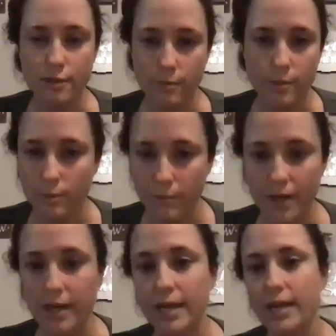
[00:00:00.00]
Remember
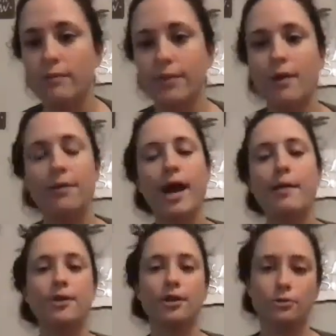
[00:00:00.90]
being a kid when that would
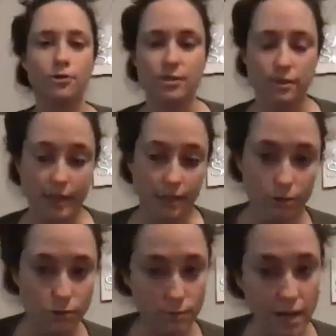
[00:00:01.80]
happen and you would just like
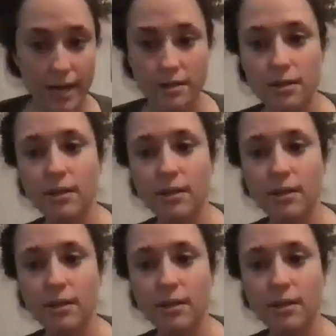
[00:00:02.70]
lose your mind.